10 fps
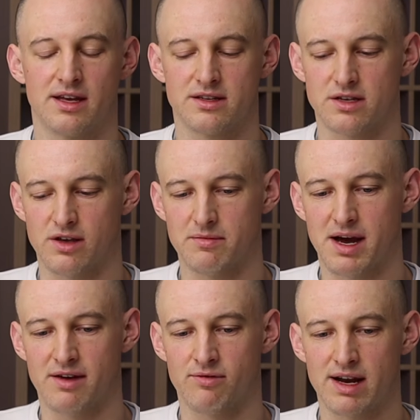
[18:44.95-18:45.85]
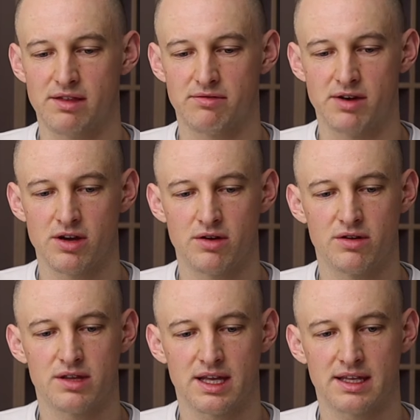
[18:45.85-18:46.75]
So you might have read through,
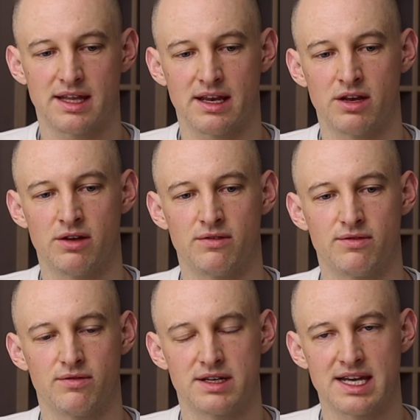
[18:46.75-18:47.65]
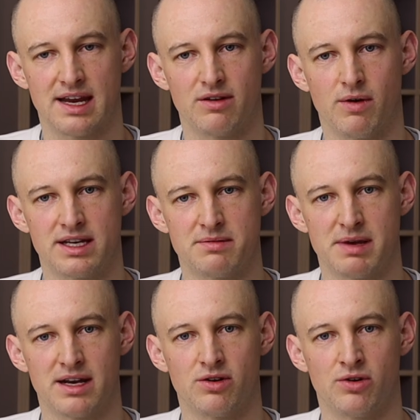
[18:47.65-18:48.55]
think that you've retained quite a
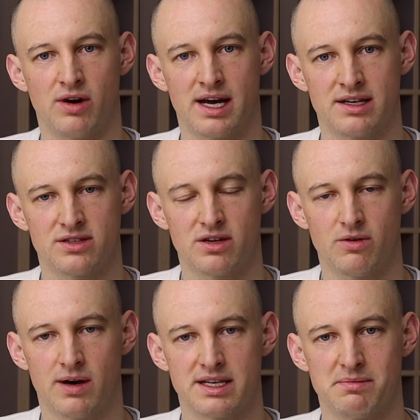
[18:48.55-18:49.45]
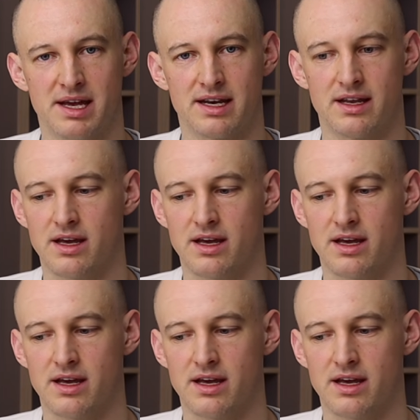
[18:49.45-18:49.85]
bit or understood quite a bit.